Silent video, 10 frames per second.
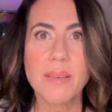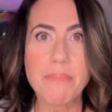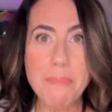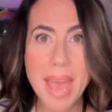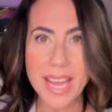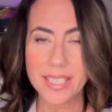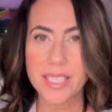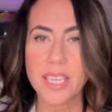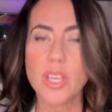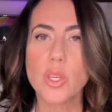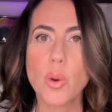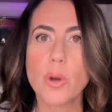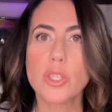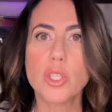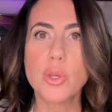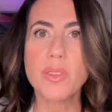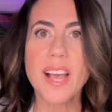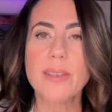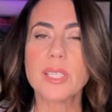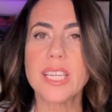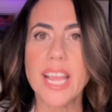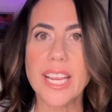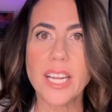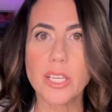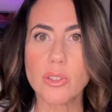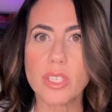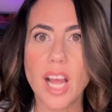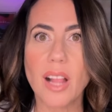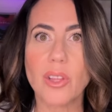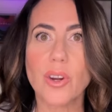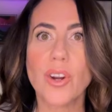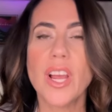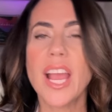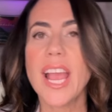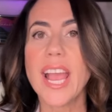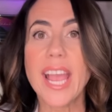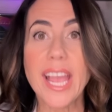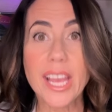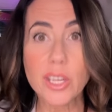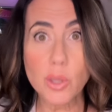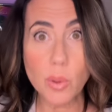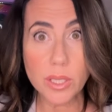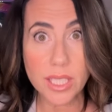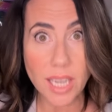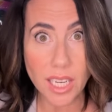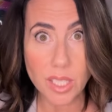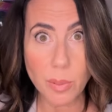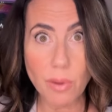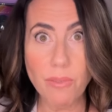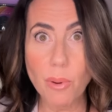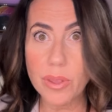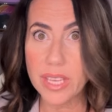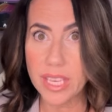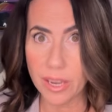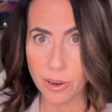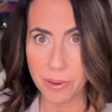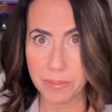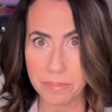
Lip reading: met your $2,800 annual deductible for the year.